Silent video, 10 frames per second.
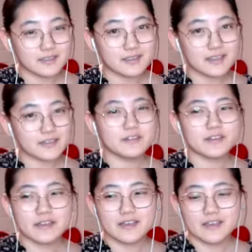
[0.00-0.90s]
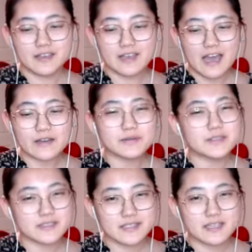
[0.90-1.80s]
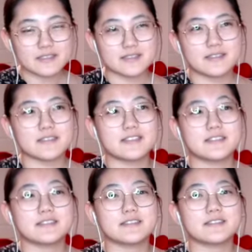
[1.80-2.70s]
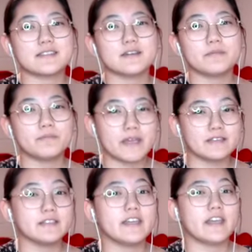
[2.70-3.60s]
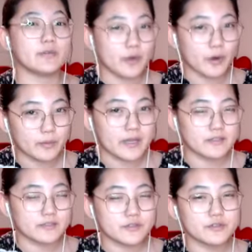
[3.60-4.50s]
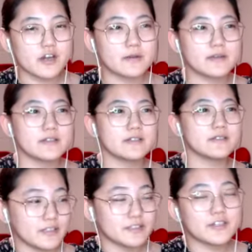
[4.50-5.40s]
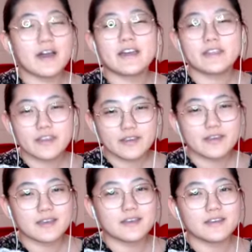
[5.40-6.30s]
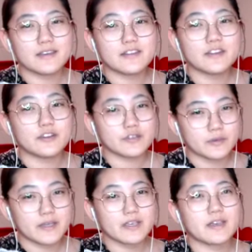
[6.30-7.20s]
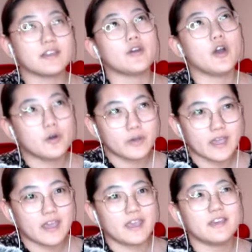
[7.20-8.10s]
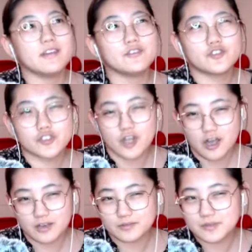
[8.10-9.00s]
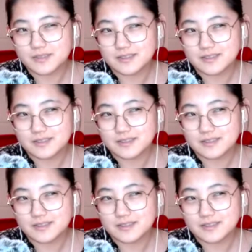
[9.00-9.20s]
And I would say since it's mainly a romance drama, so I think they're doing an okay job.